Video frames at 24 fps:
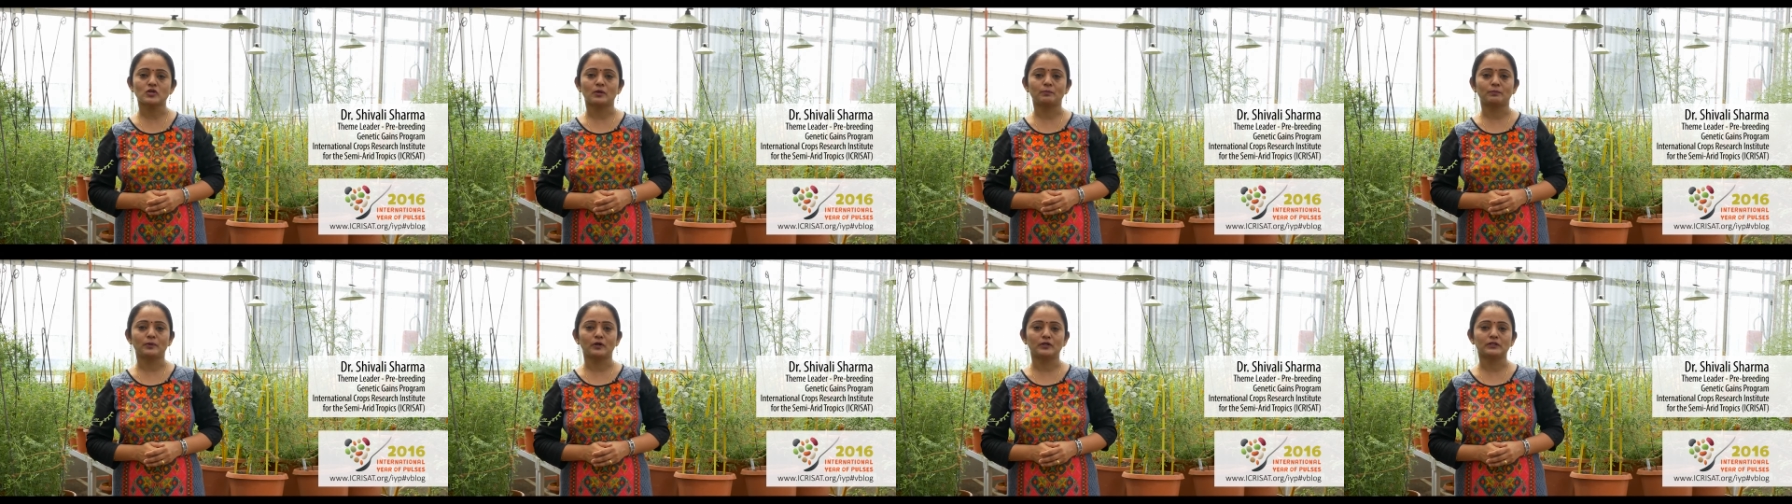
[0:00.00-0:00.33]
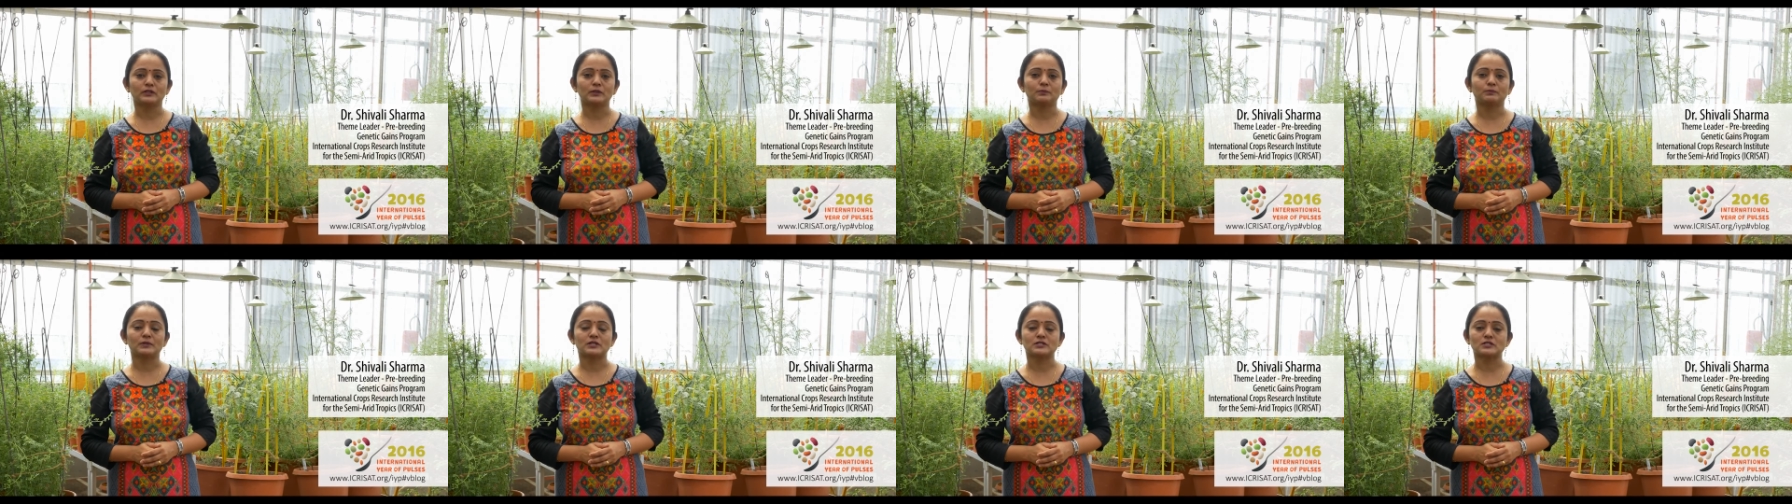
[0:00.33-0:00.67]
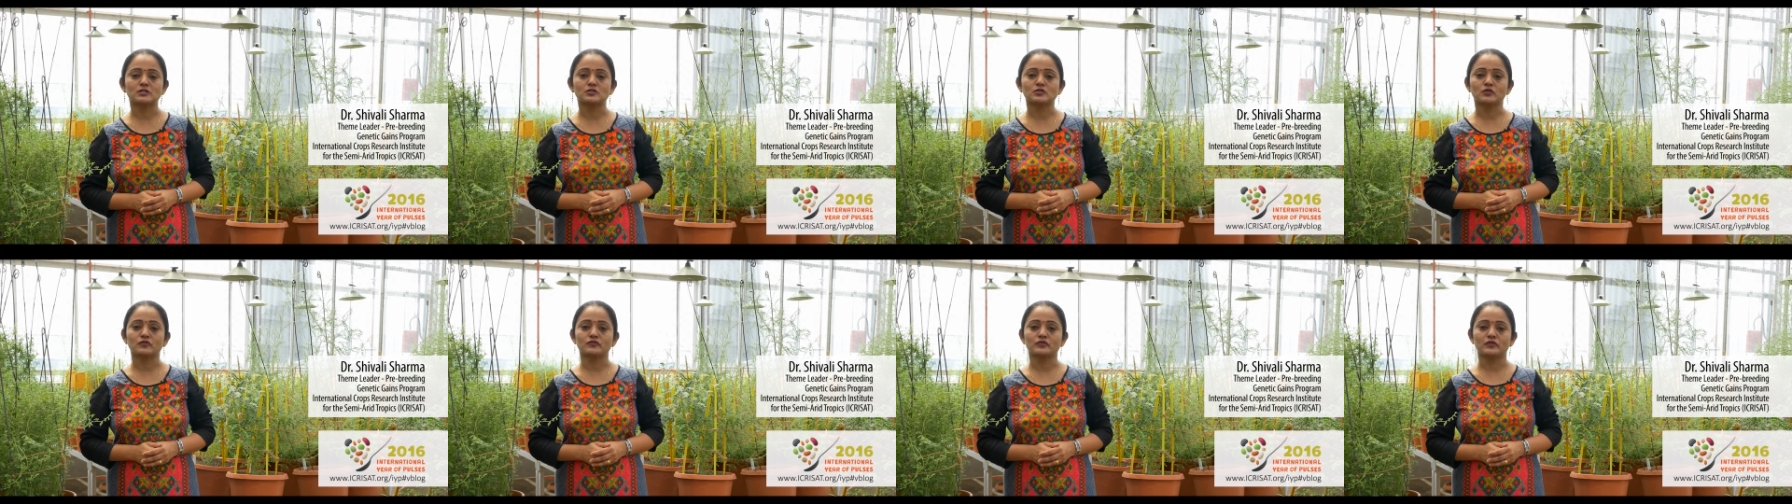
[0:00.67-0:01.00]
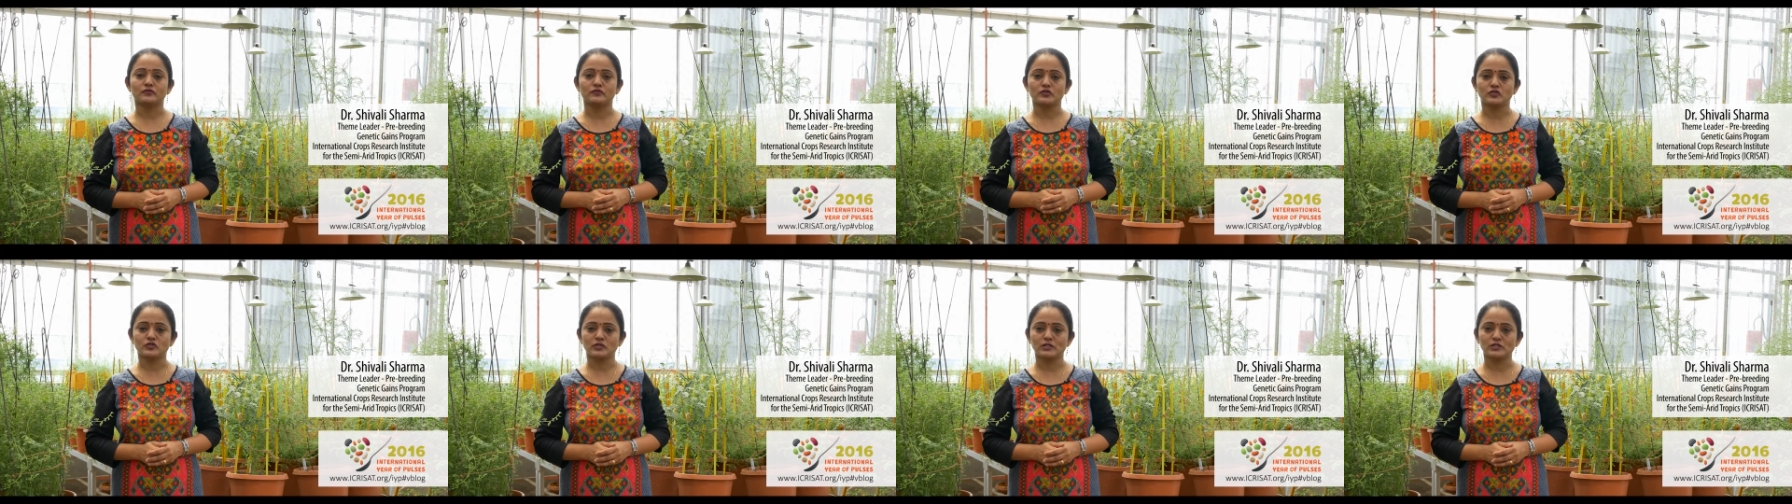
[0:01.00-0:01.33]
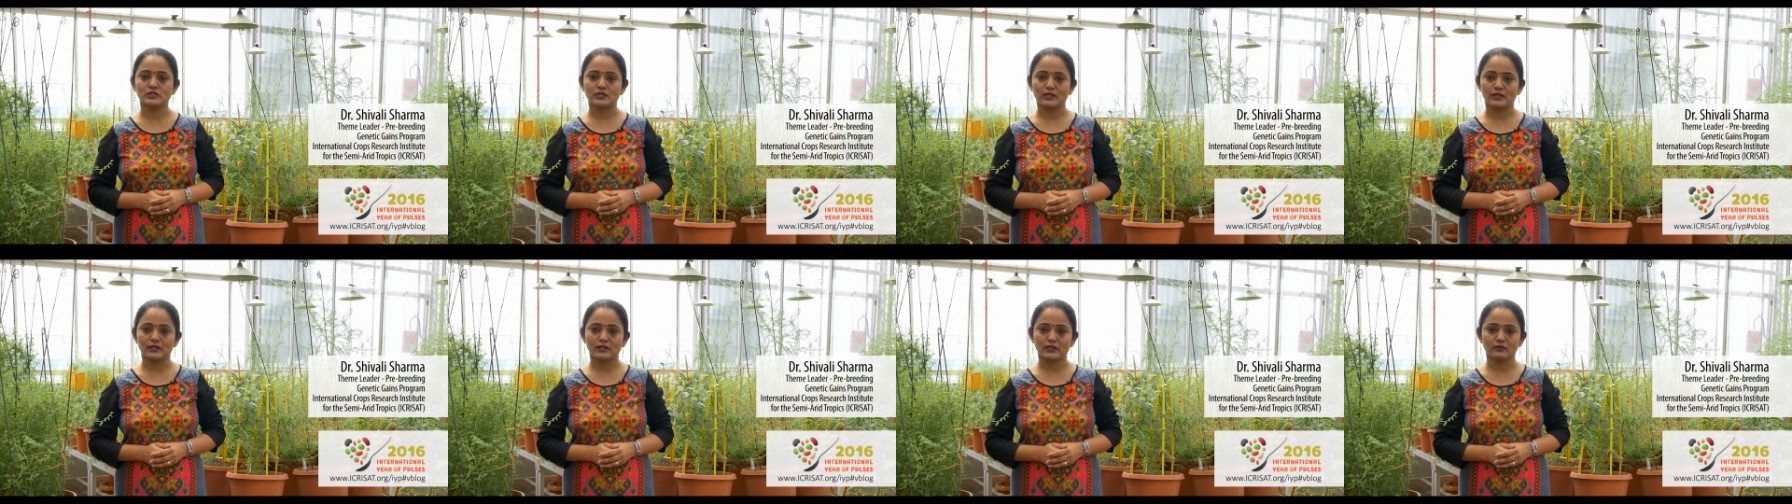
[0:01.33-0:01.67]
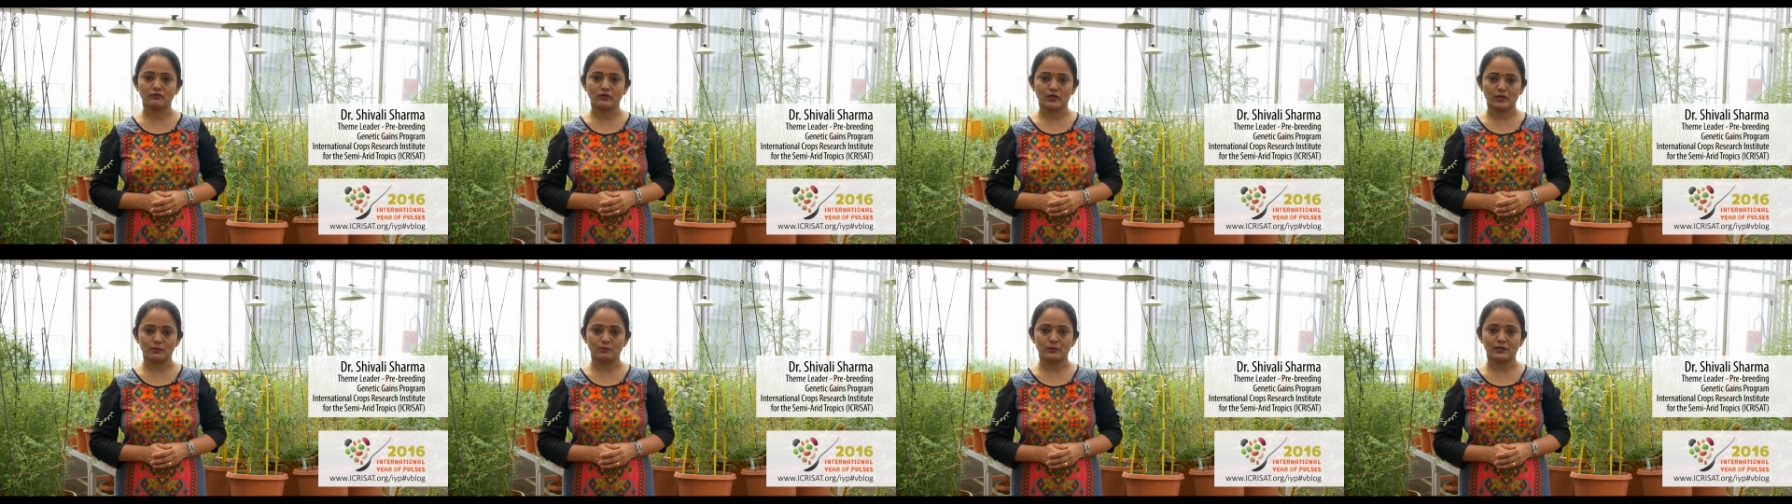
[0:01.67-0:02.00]
upon the presence of sufficient genetic
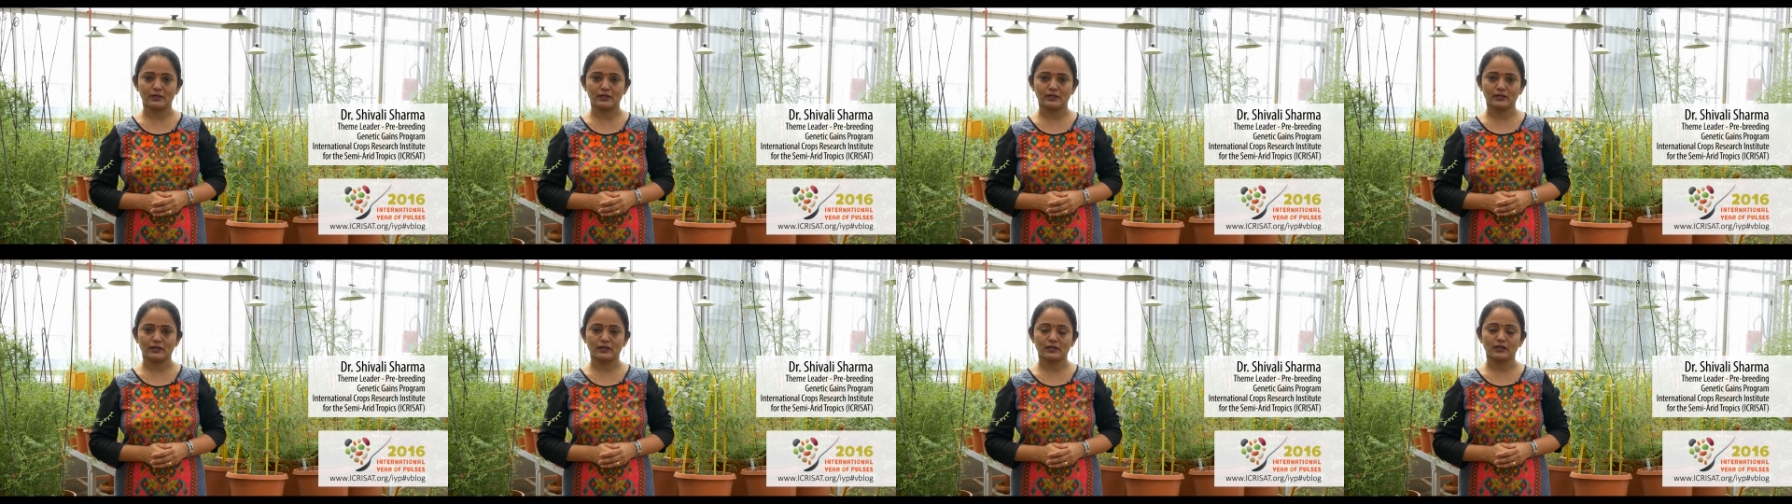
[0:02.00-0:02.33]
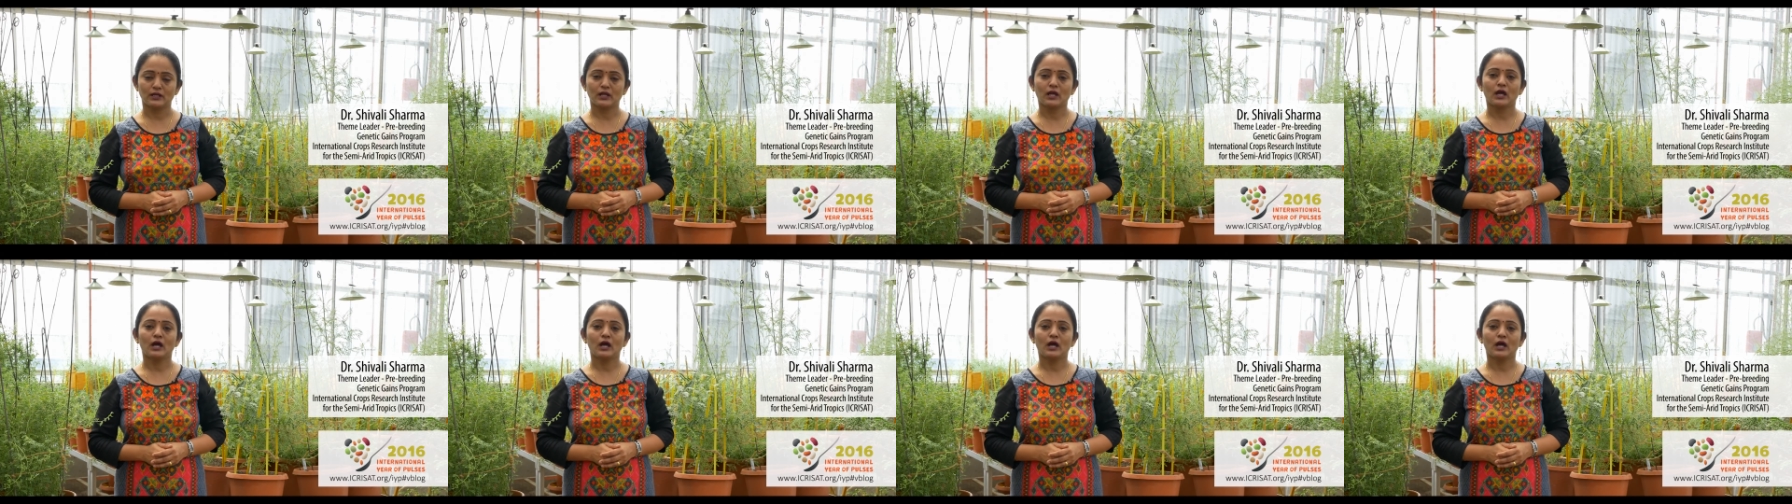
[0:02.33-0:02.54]
variability.